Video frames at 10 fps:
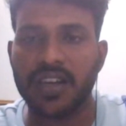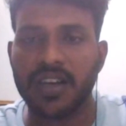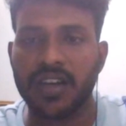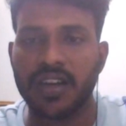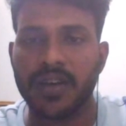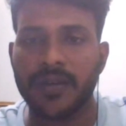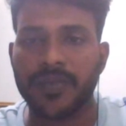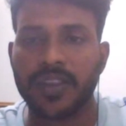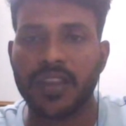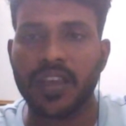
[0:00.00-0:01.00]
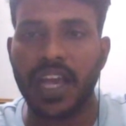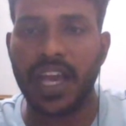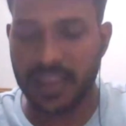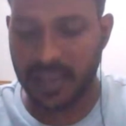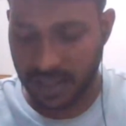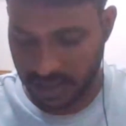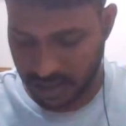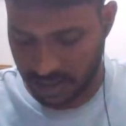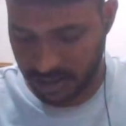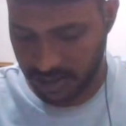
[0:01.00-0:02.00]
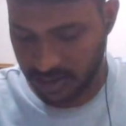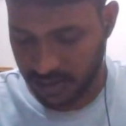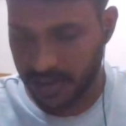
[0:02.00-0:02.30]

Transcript: But in a natural case,